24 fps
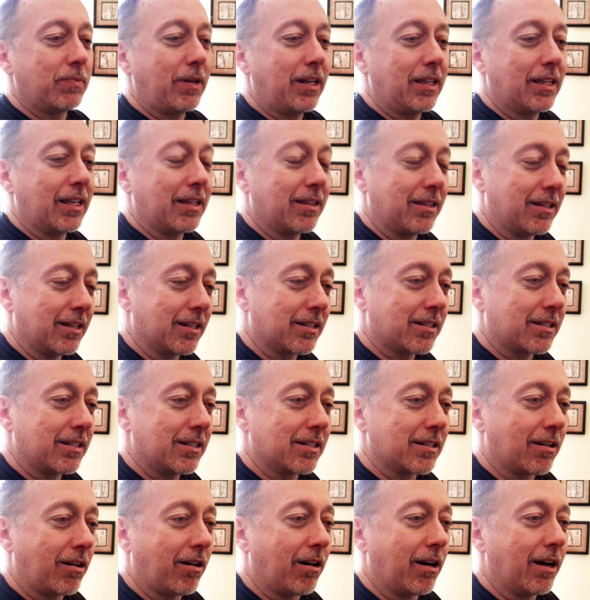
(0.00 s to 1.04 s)
me that this
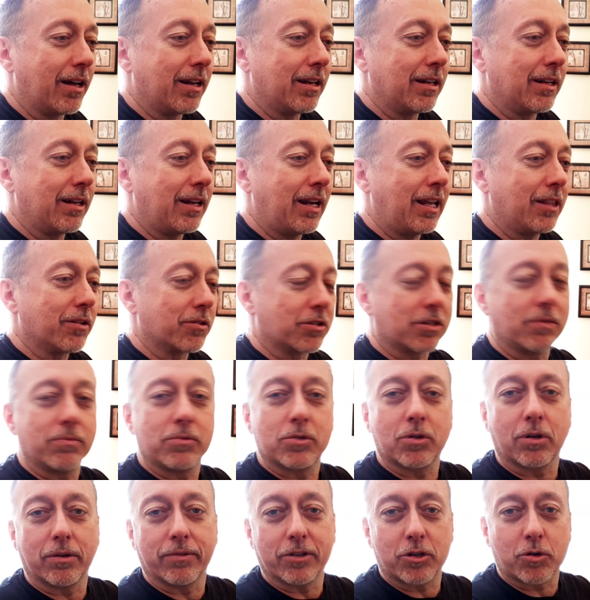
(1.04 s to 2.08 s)
is on either some
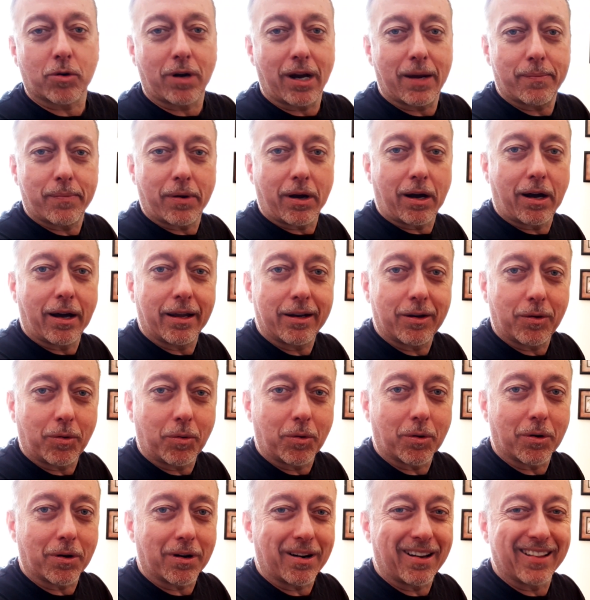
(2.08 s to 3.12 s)
sort of a tripod
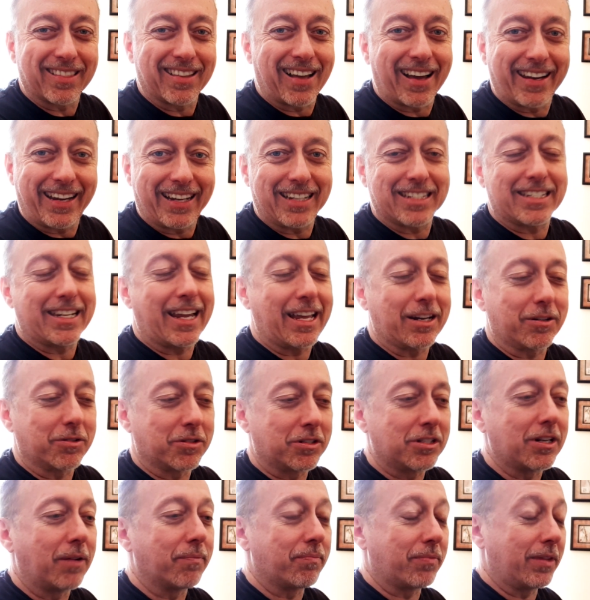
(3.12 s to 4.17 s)
or a lighting stand or
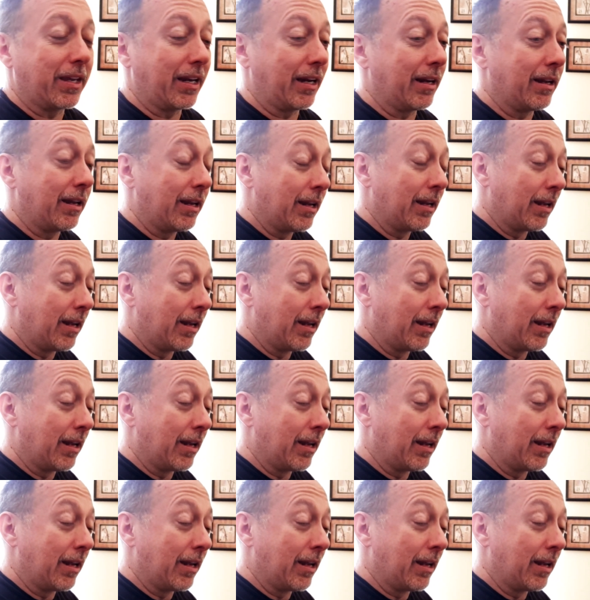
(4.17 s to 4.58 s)
something.